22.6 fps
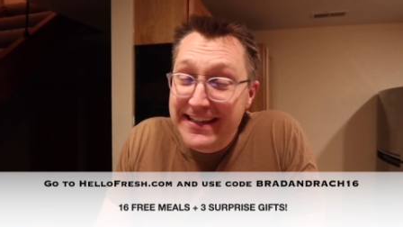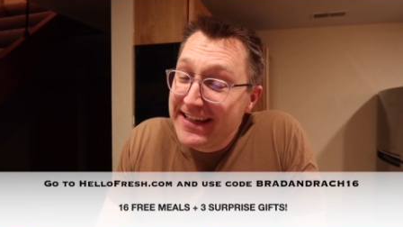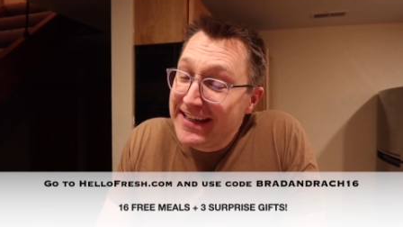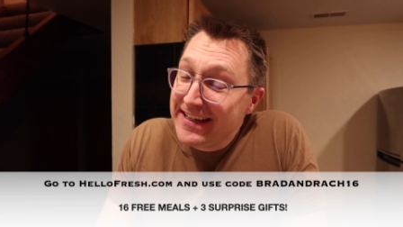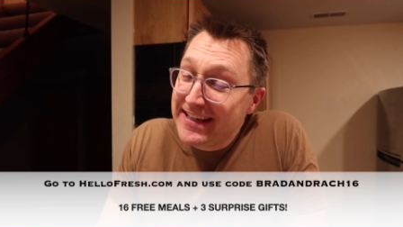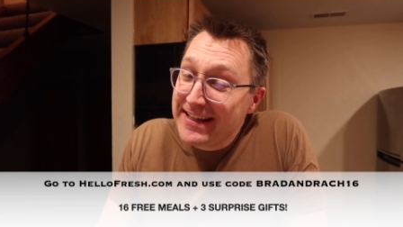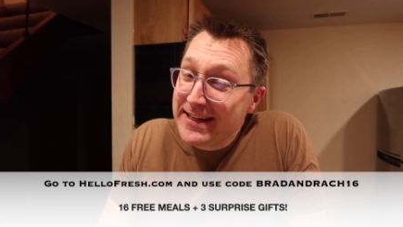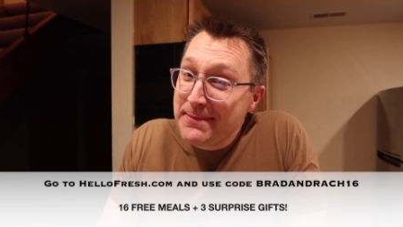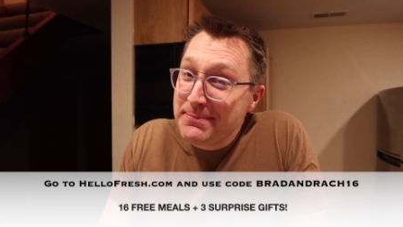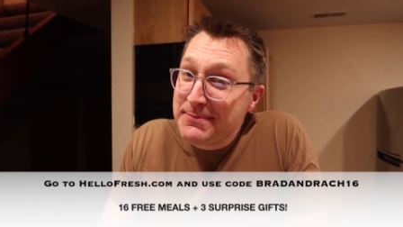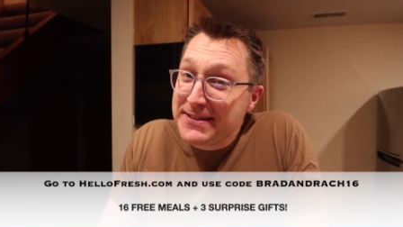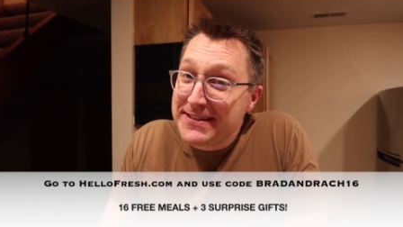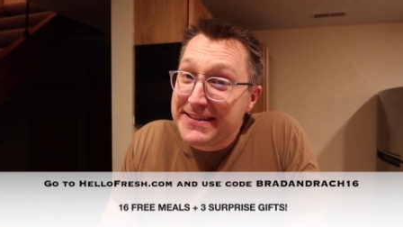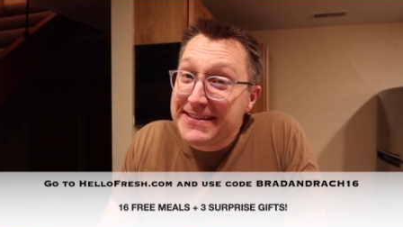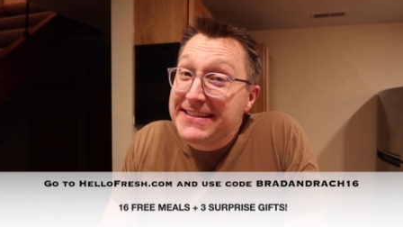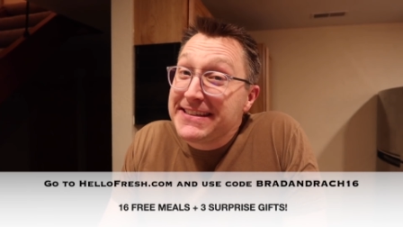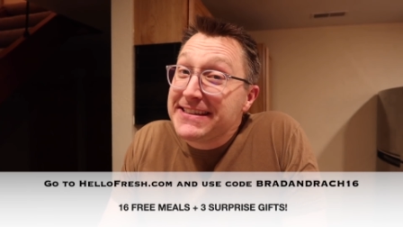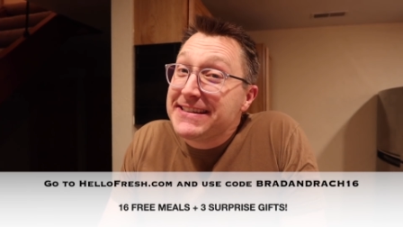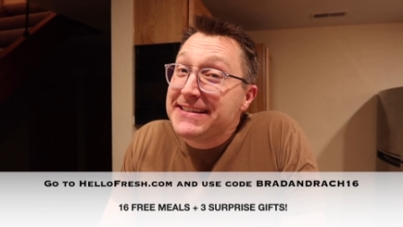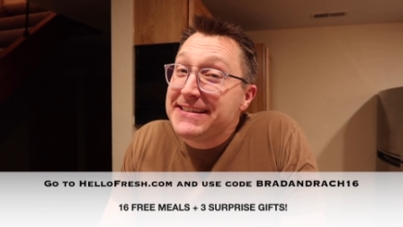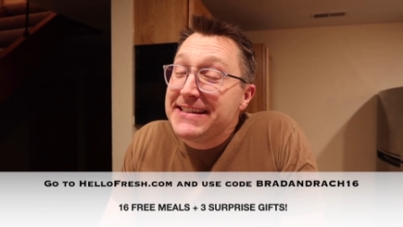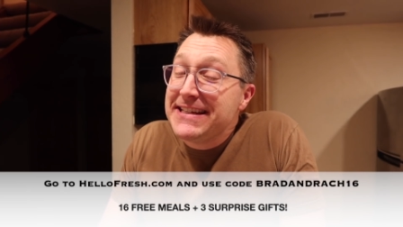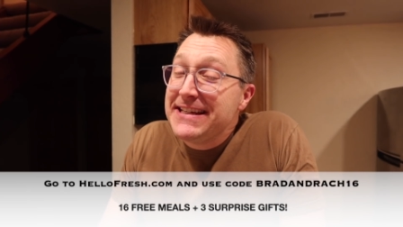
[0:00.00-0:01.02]
and get up to
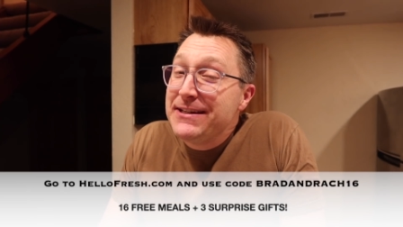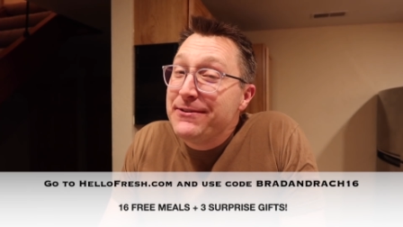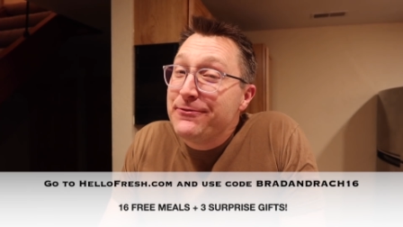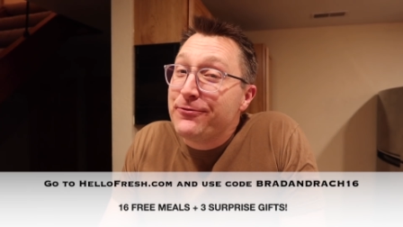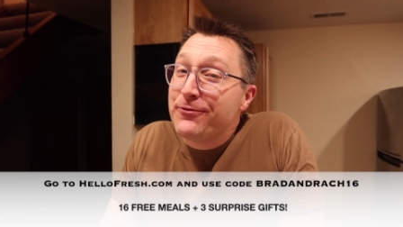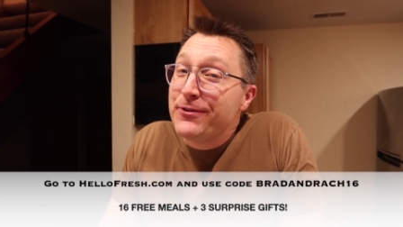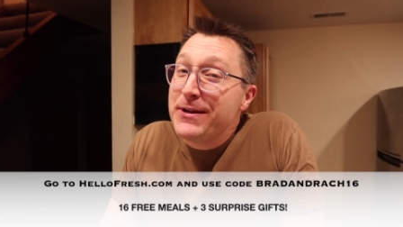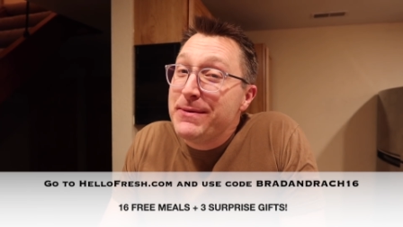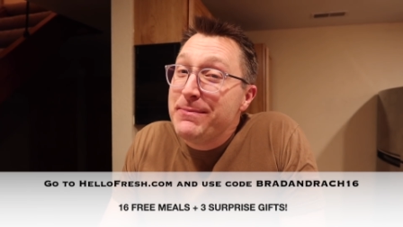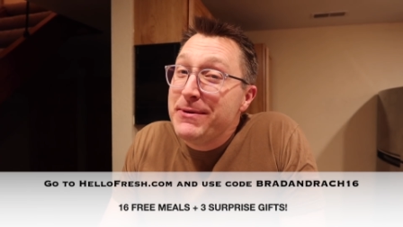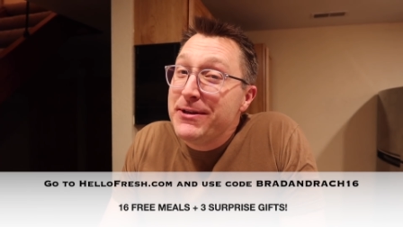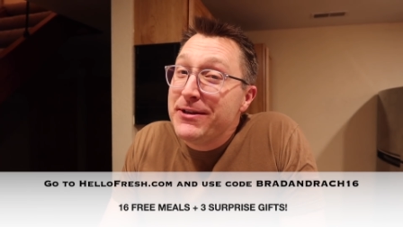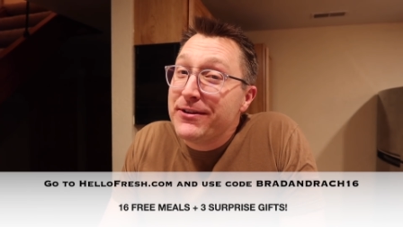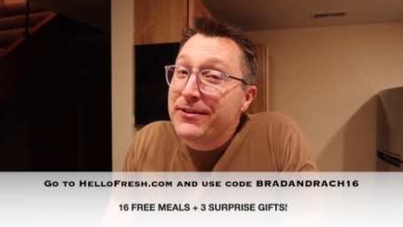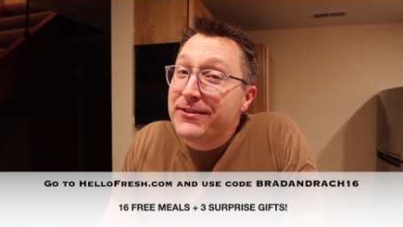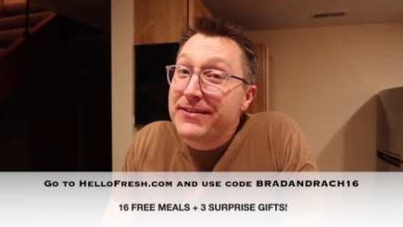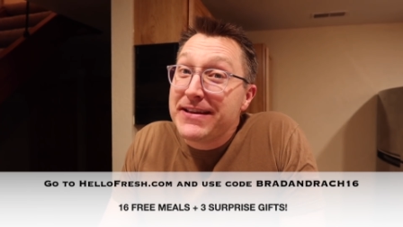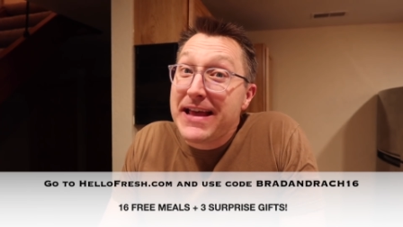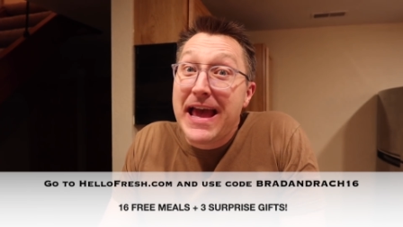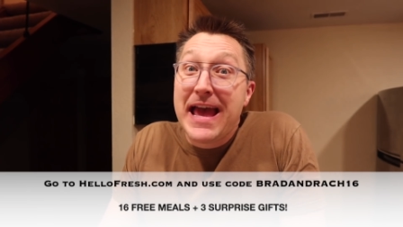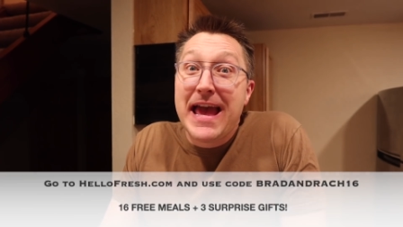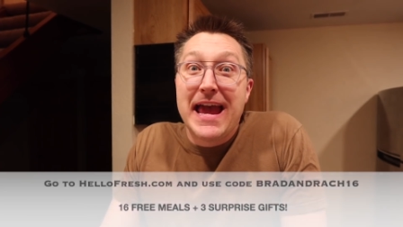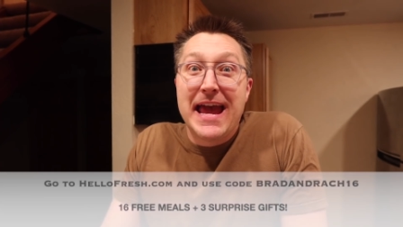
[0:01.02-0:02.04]
16 free
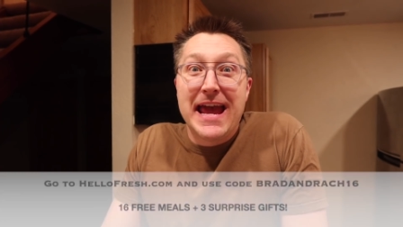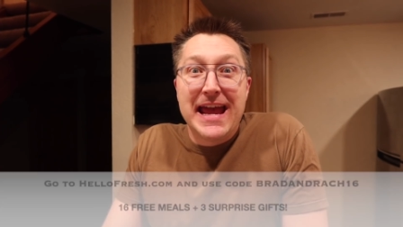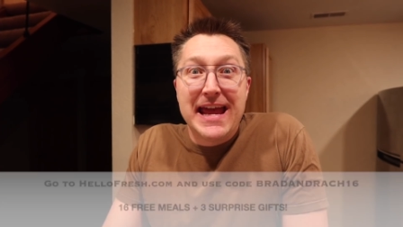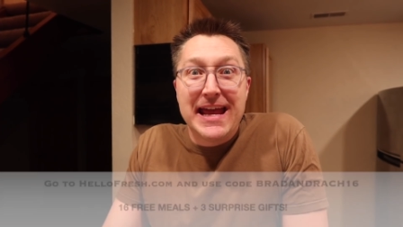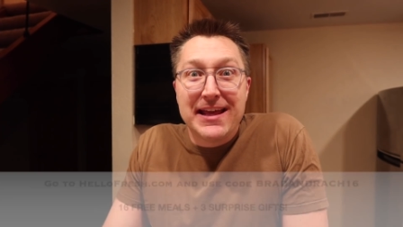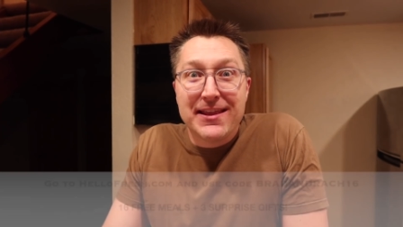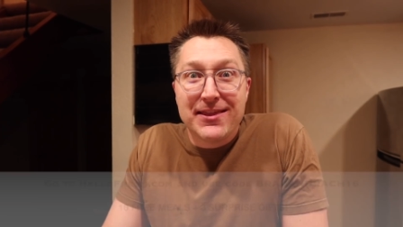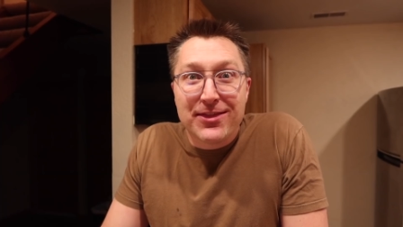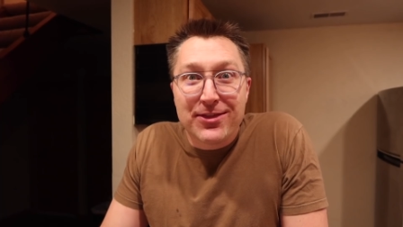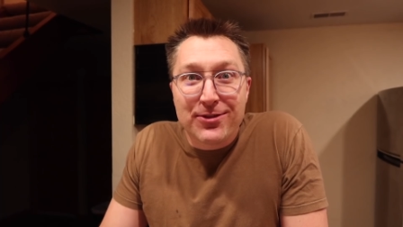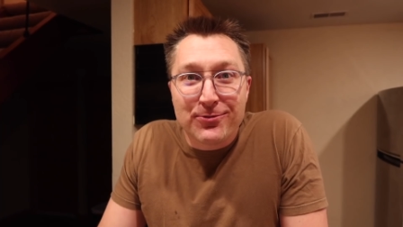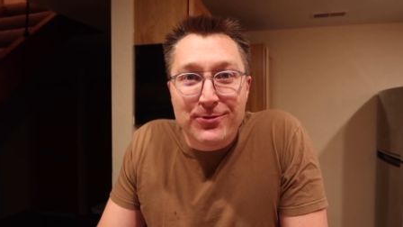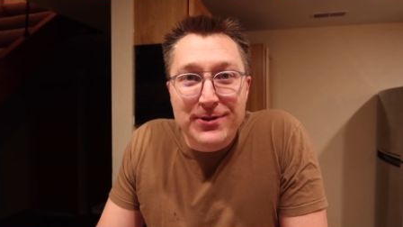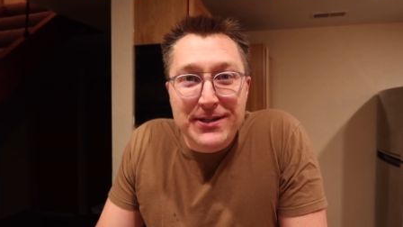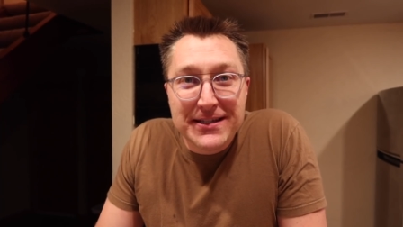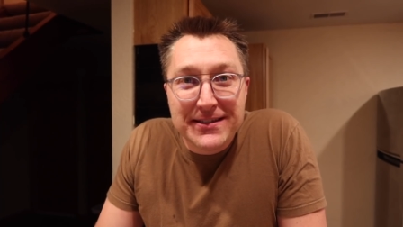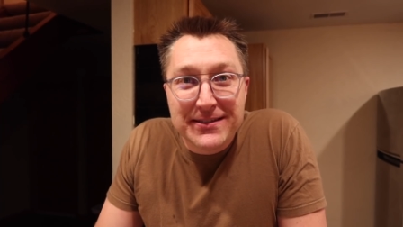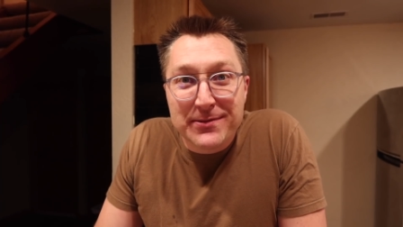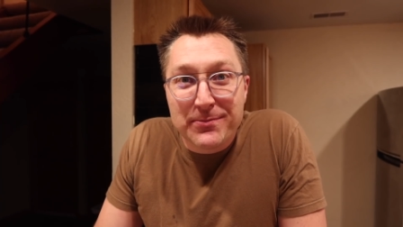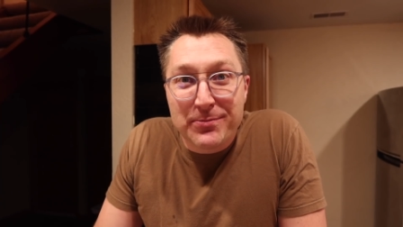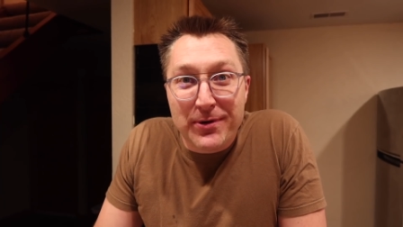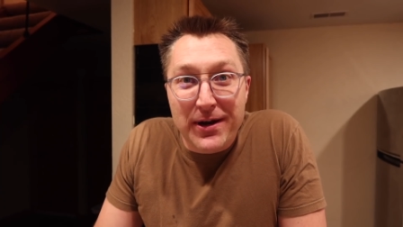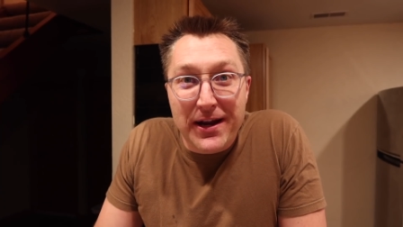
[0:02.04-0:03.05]
meals and 3
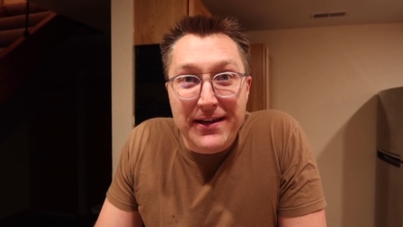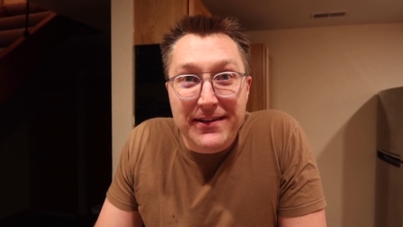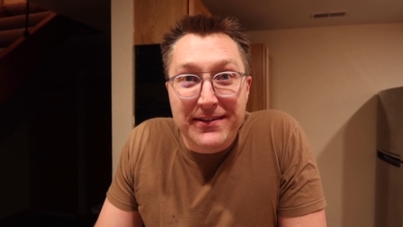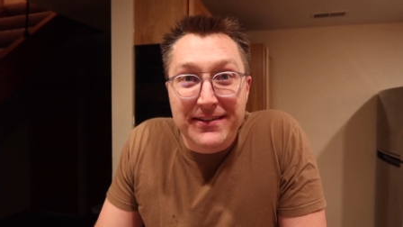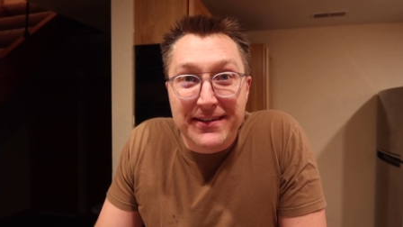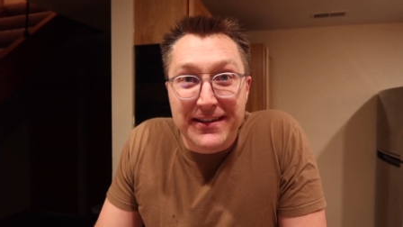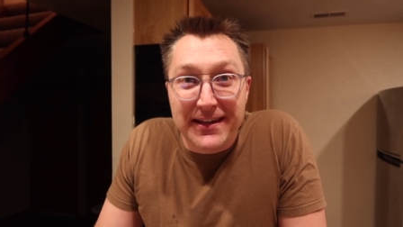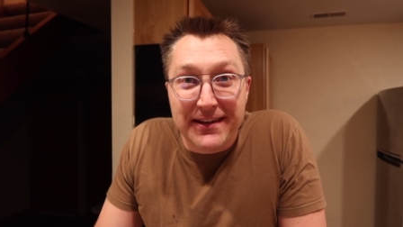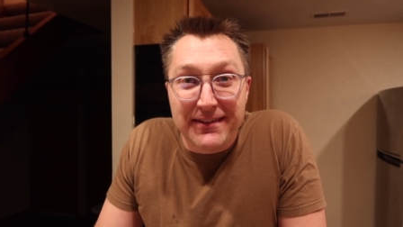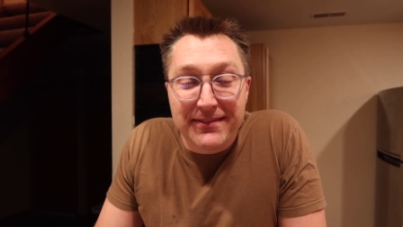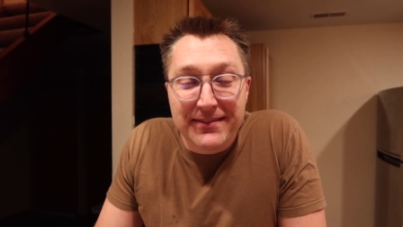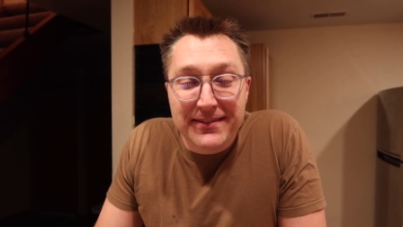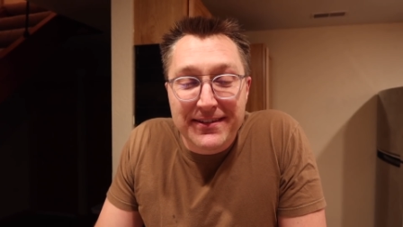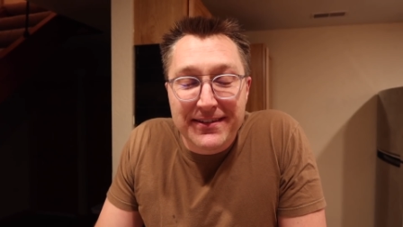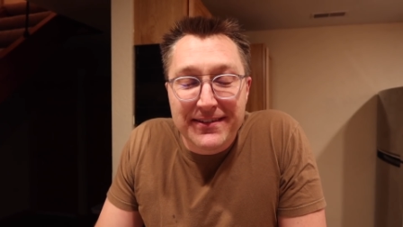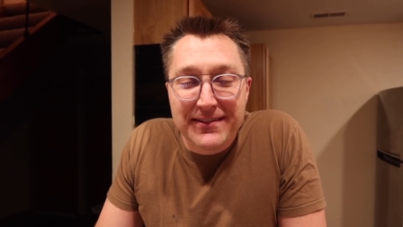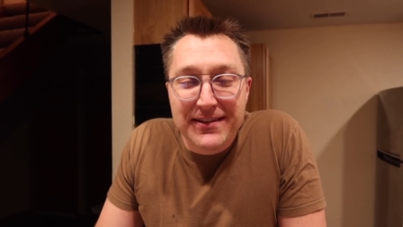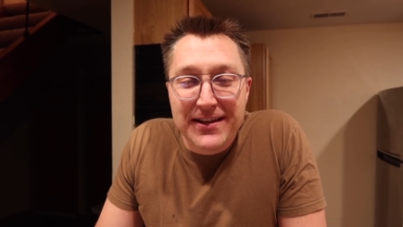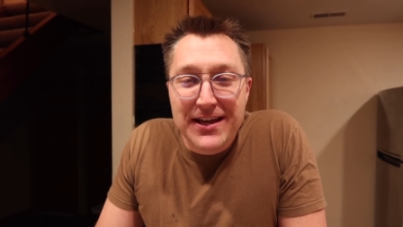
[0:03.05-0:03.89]
surprise gifts.